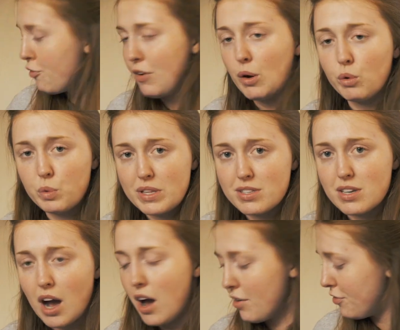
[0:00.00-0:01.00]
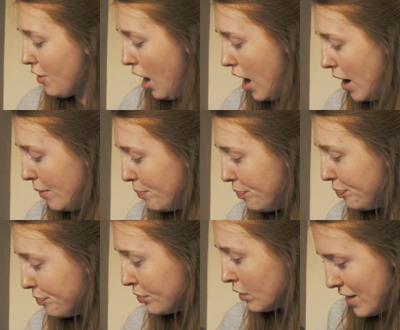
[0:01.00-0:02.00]
filled with stuff.
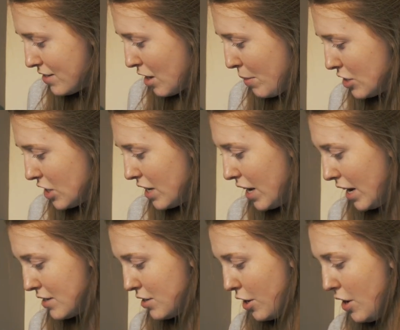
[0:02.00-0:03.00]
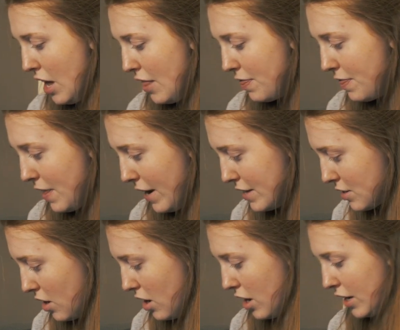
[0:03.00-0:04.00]
There's so much in here, so there's,
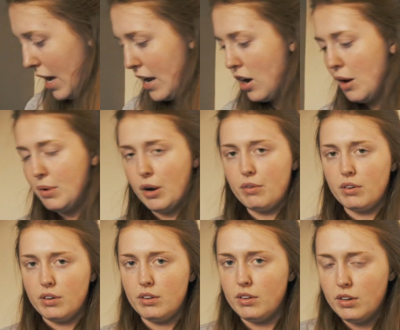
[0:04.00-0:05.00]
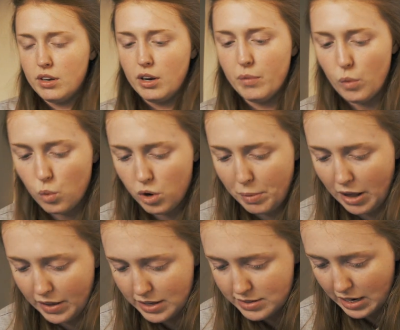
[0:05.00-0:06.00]
again, I don't know all
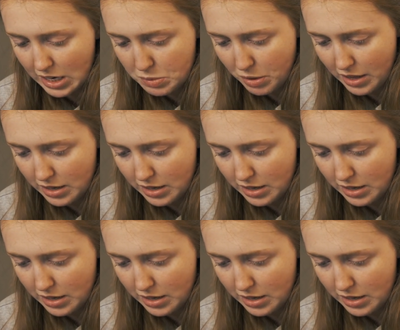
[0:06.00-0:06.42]
about these things, but